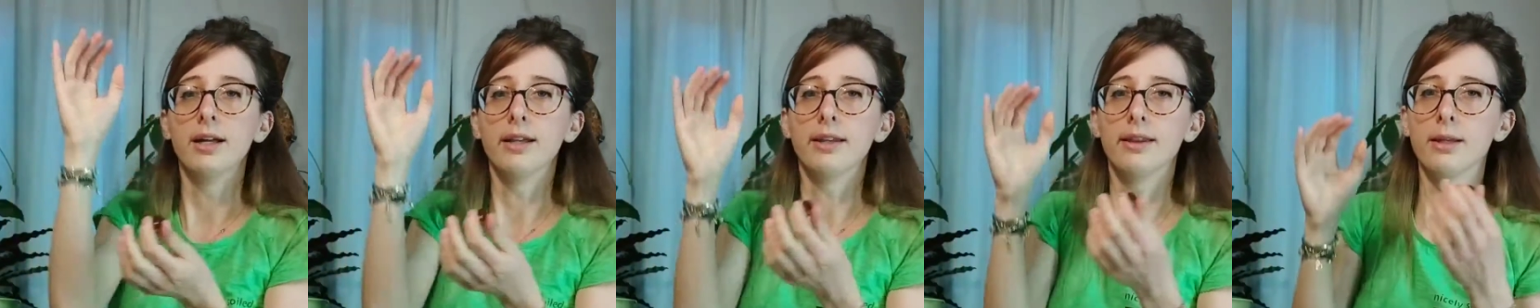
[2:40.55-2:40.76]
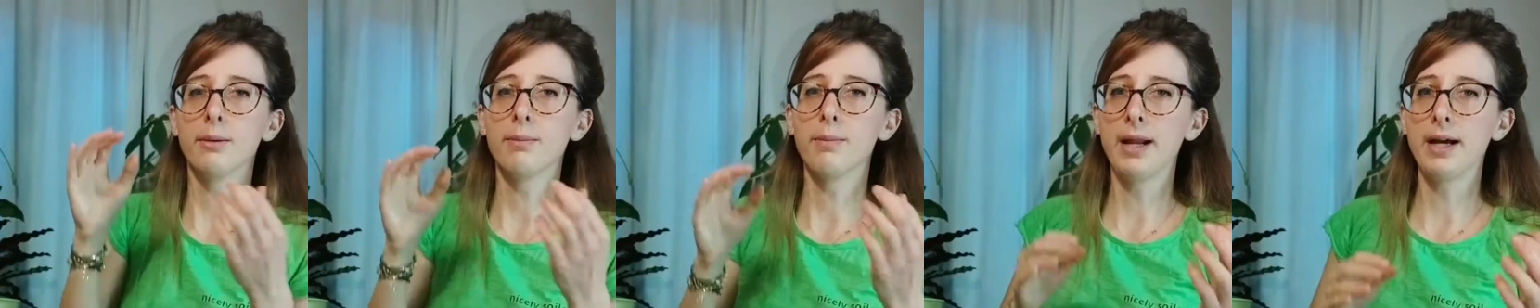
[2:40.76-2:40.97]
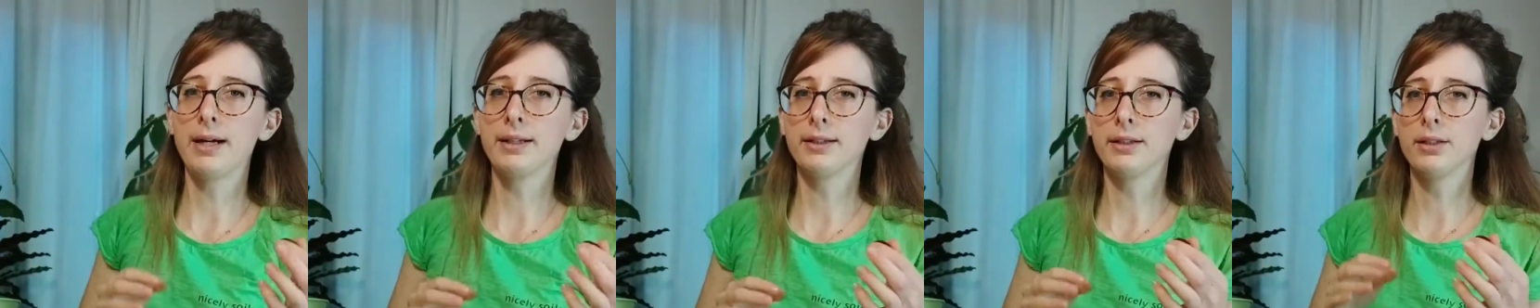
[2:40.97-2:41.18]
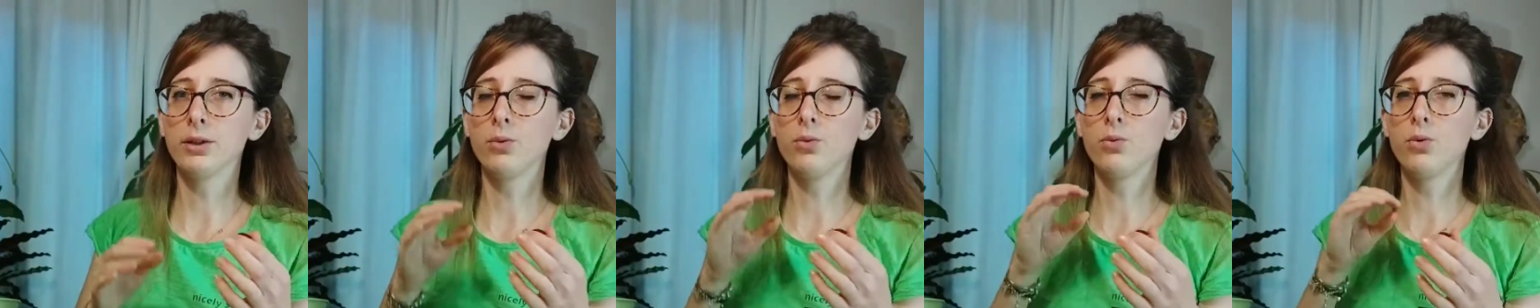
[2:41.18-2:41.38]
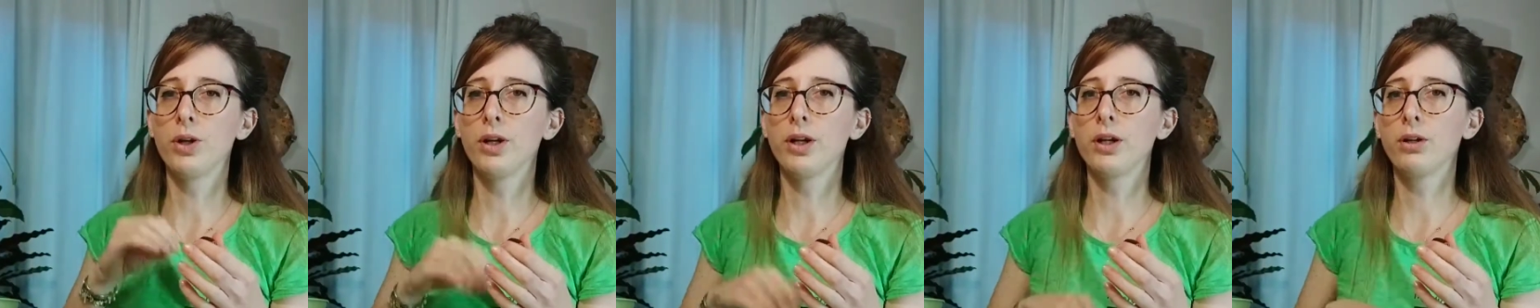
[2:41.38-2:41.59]
the plant,
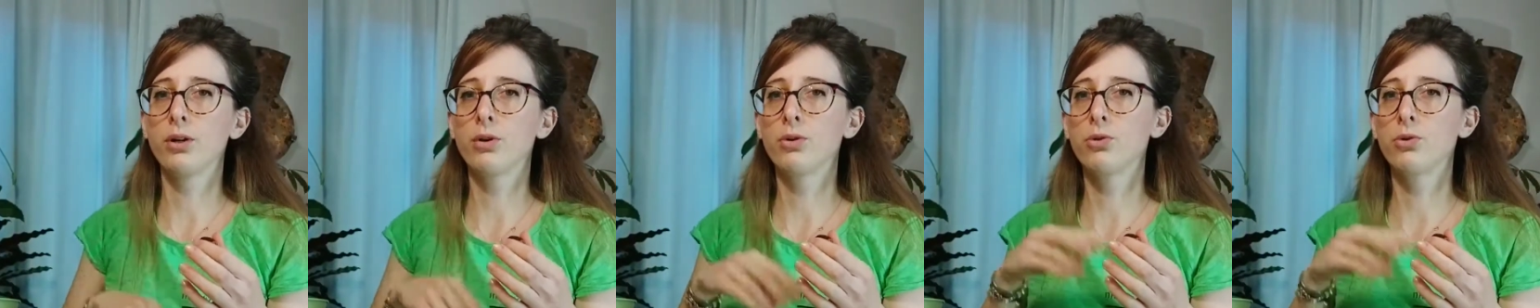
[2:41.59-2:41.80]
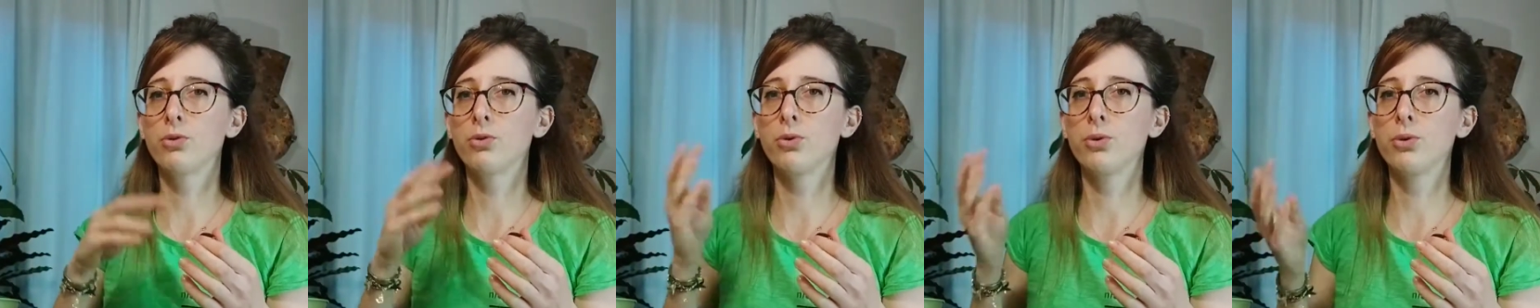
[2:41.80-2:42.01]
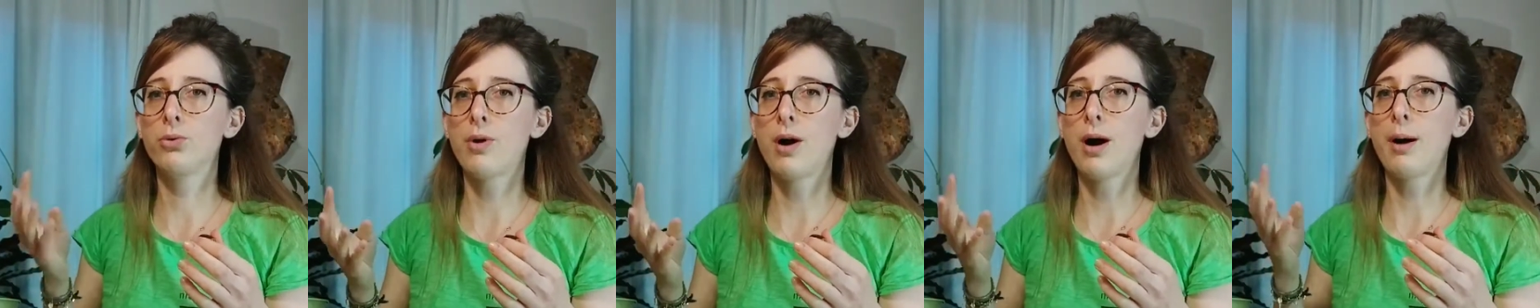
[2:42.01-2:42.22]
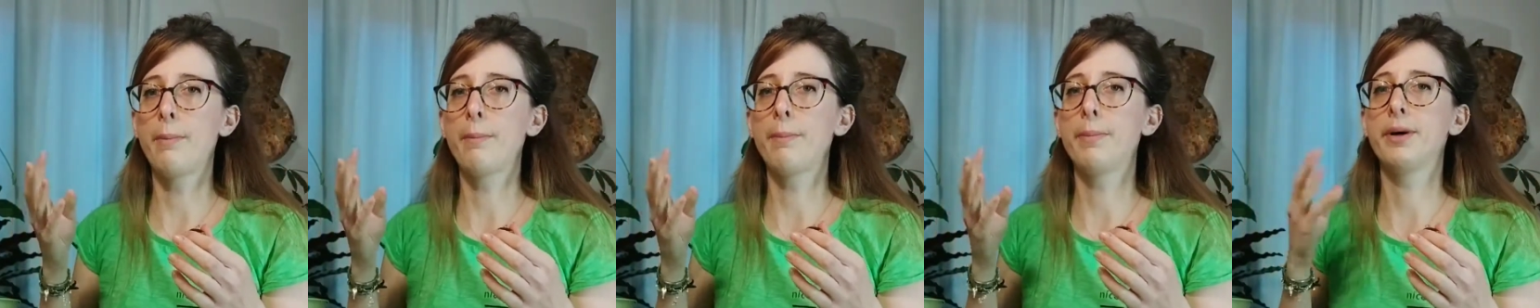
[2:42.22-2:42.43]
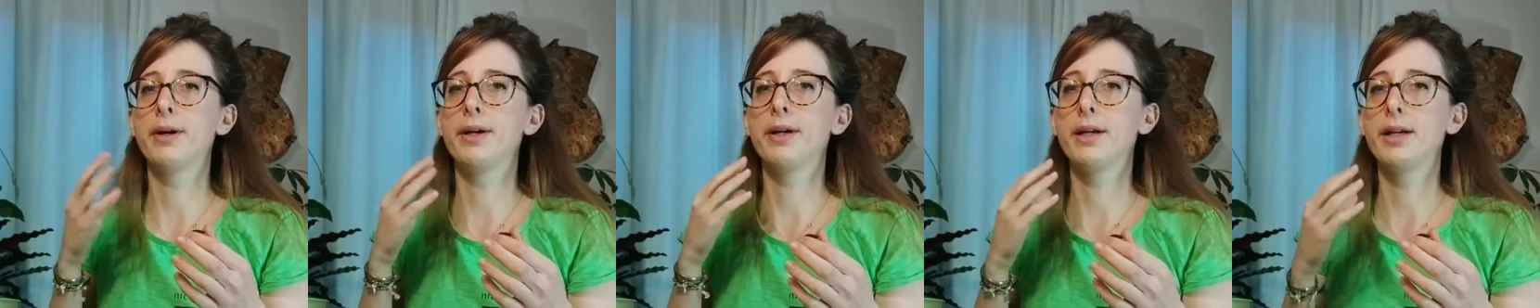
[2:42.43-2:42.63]
when it grew up,